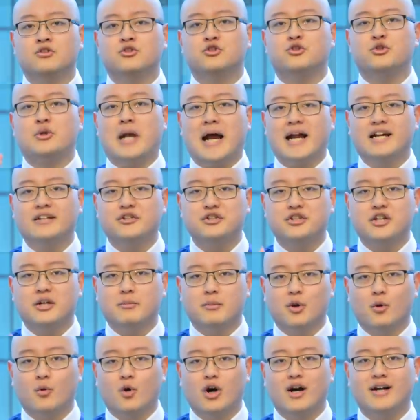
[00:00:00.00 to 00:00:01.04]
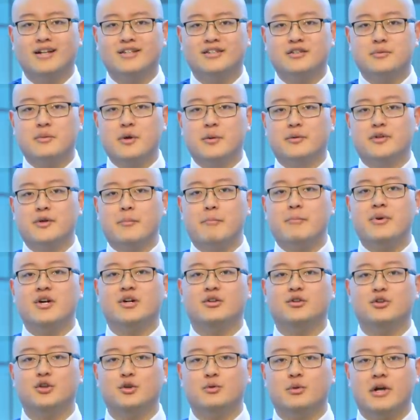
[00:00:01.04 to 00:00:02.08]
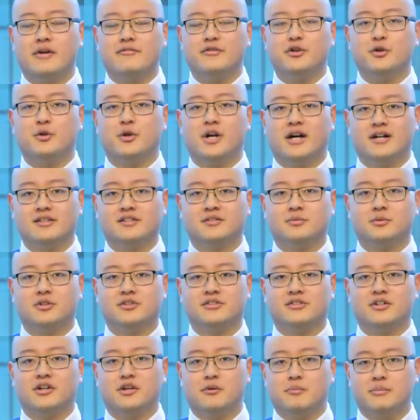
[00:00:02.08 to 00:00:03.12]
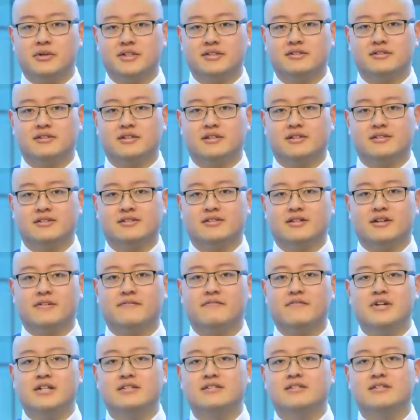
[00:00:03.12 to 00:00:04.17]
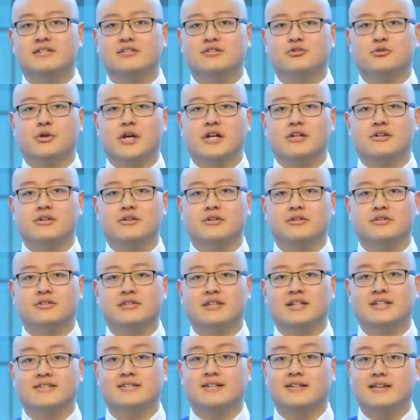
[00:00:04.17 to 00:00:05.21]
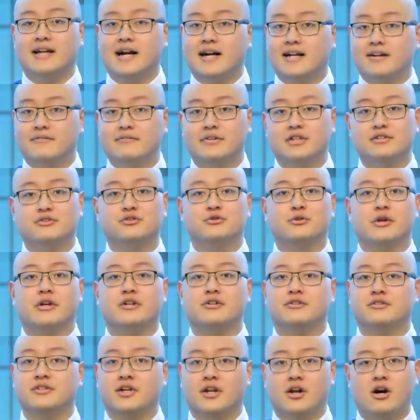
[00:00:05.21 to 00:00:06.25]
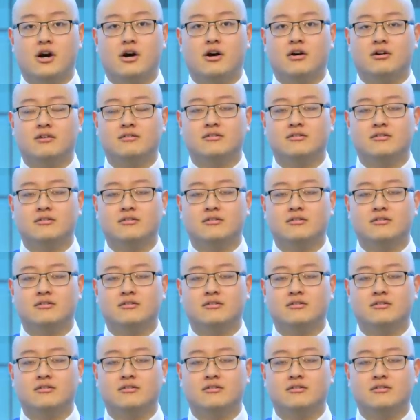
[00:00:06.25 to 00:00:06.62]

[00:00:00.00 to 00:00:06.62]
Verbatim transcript: Strategy number one to be able to build new revenue customers in our business to convince these strangers is to not convince strangers at all.